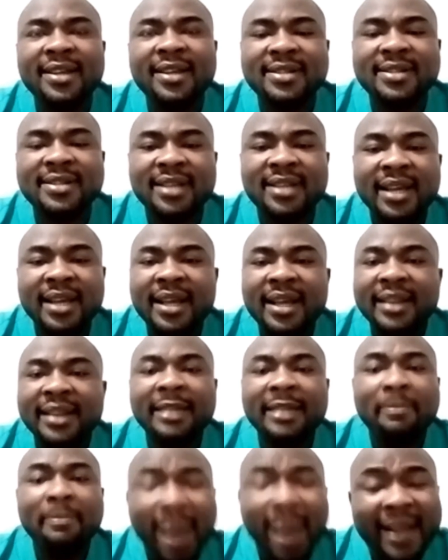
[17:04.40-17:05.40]
is
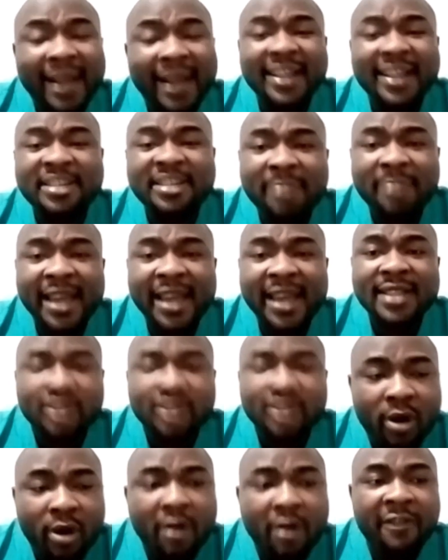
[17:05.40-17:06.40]
the
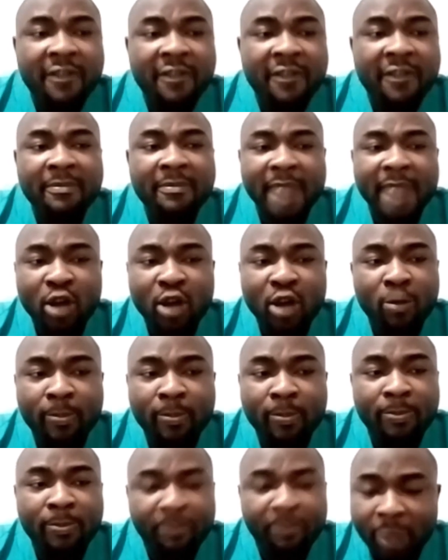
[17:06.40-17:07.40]
management of
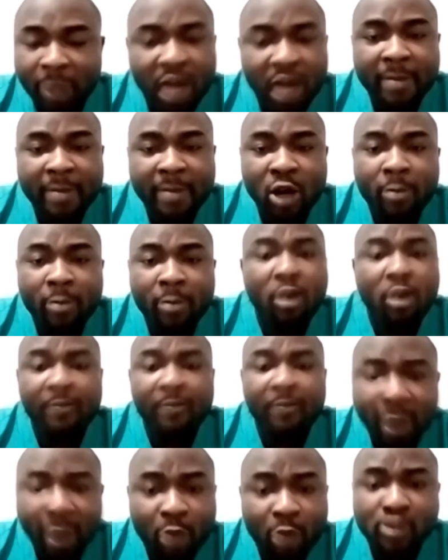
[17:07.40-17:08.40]

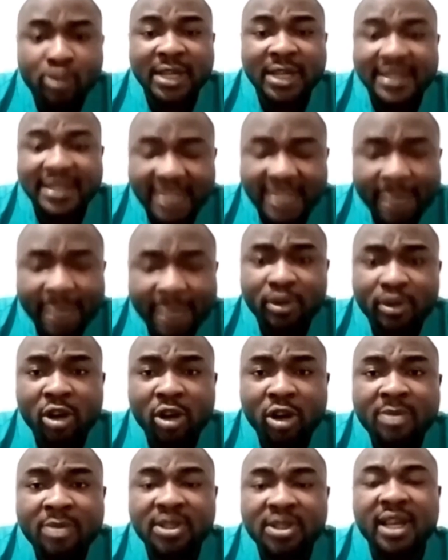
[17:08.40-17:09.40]
menopausal
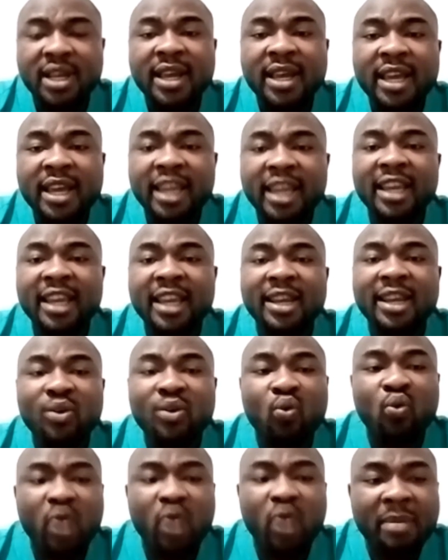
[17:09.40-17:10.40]
symptoms
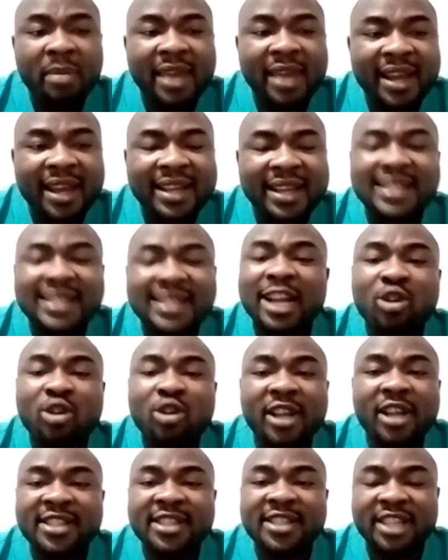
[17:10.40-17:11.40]
in women is
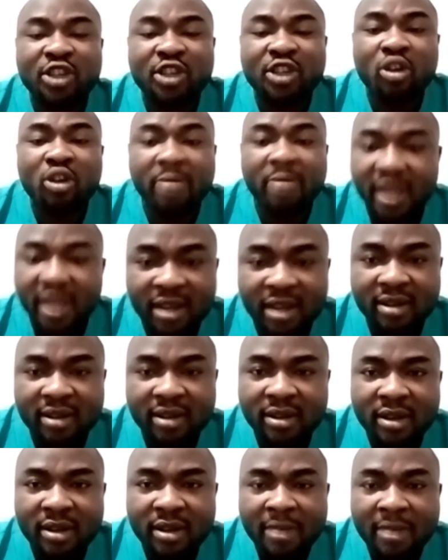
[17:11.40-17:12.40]
actually syndromic,
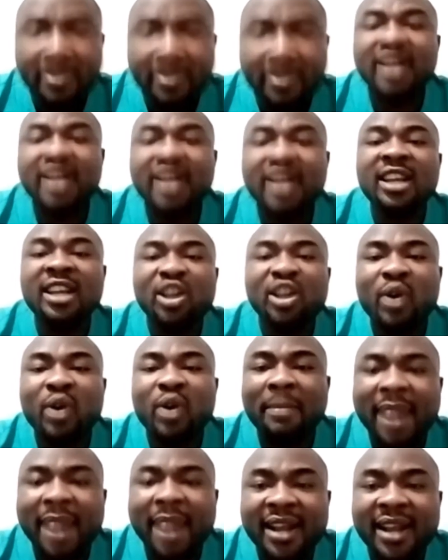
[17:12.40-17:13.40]
meaning you
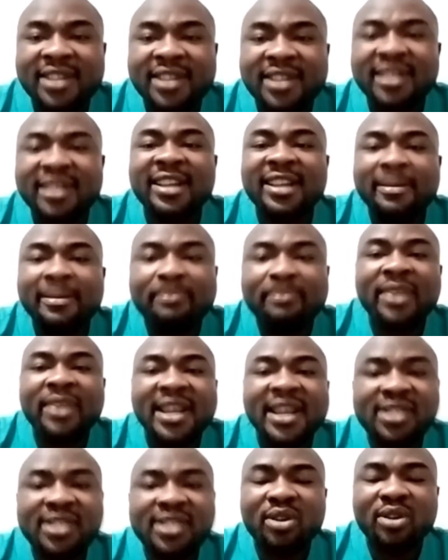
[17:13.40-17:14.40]
are managing them
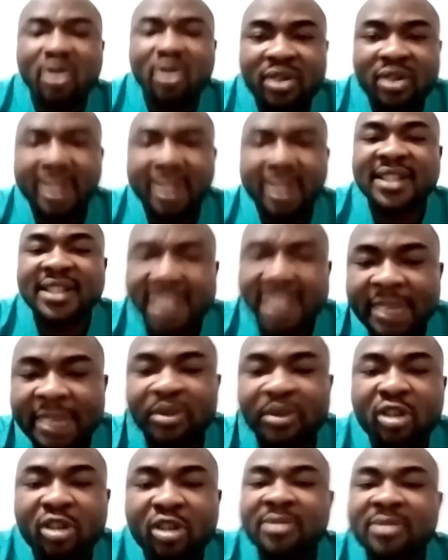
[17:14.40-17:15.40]
based on the
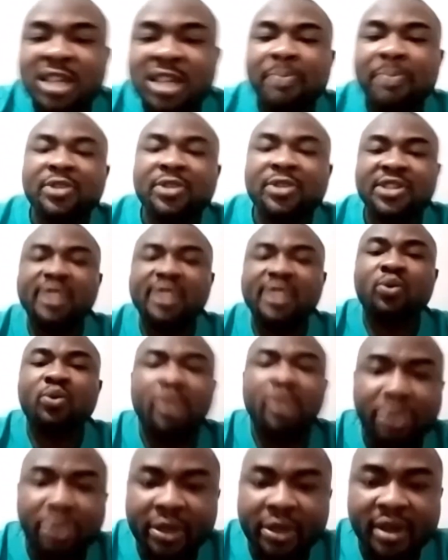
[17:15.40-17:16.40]
symptoms they present
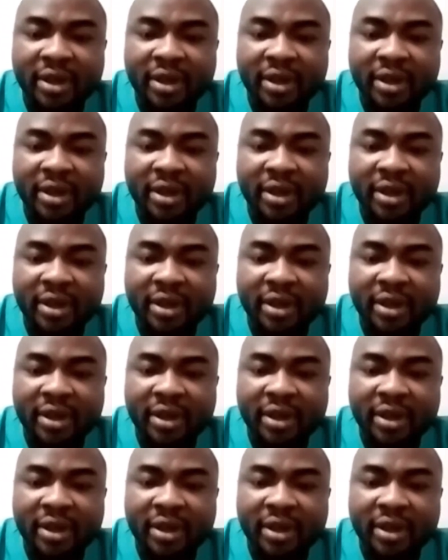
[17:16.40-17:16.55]
with.